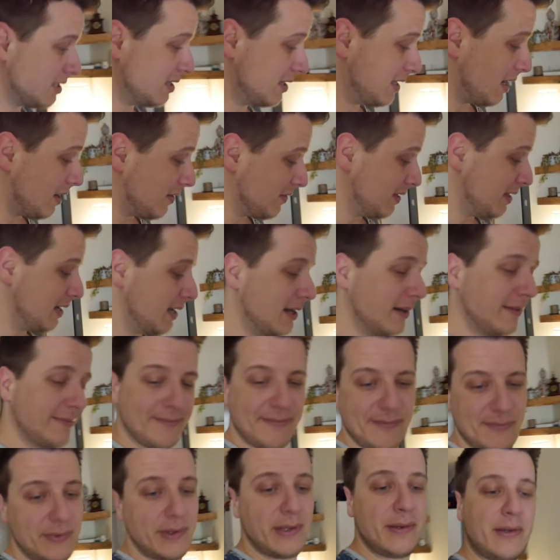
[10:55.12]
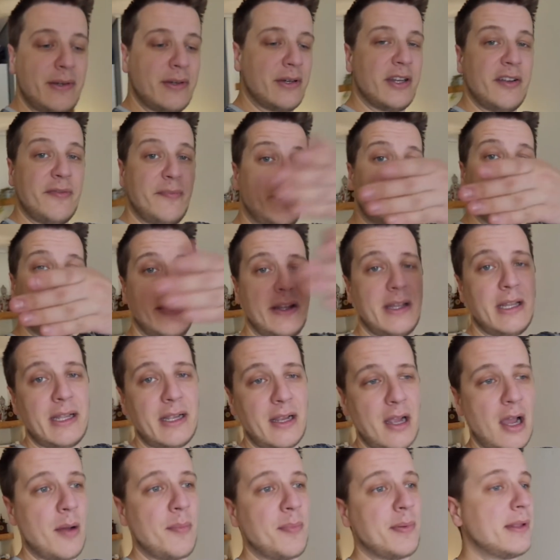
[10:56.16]
down there, we could have put it
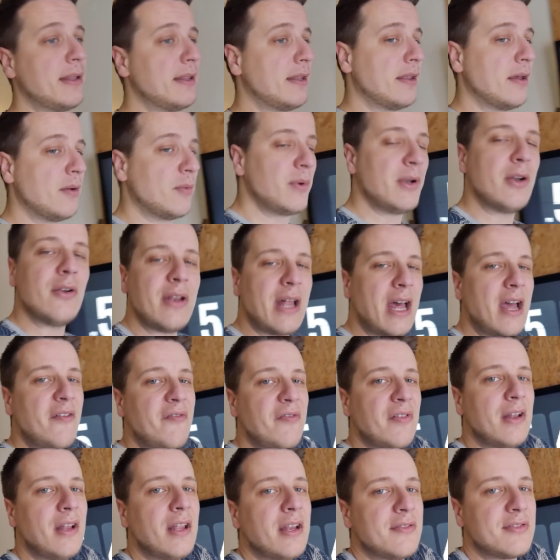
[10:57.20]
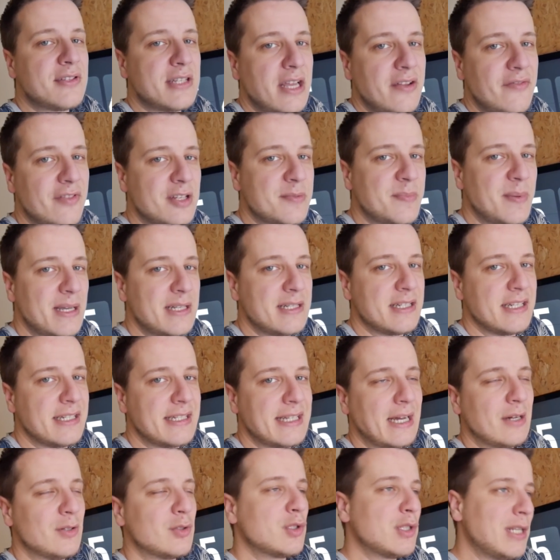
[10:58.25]
like up in, we don't have a lot of saving space in
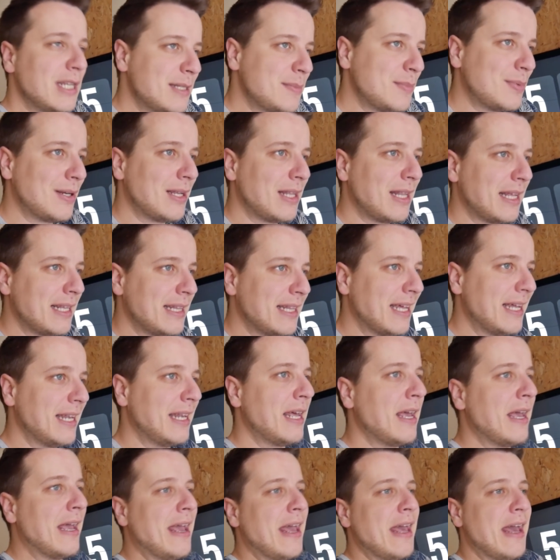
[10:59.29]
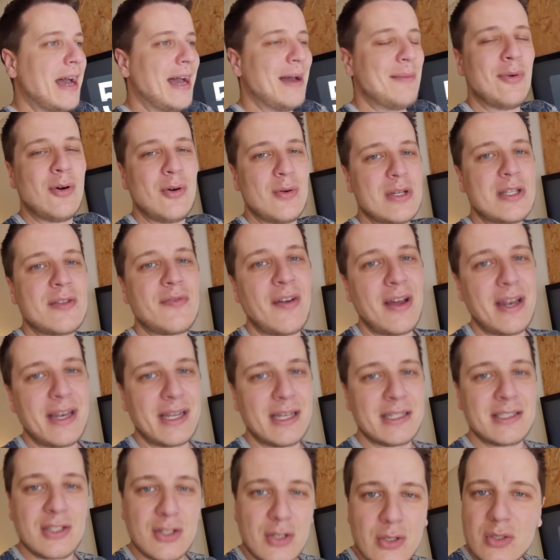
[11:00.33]
this house, let's put it like that. I'm always
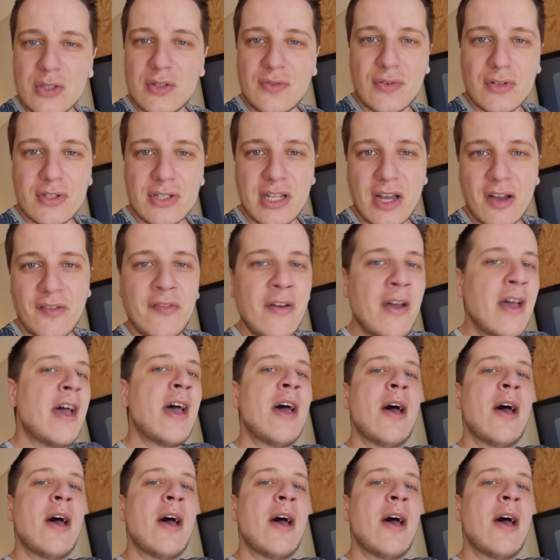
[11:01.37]
finding excuses for stuff,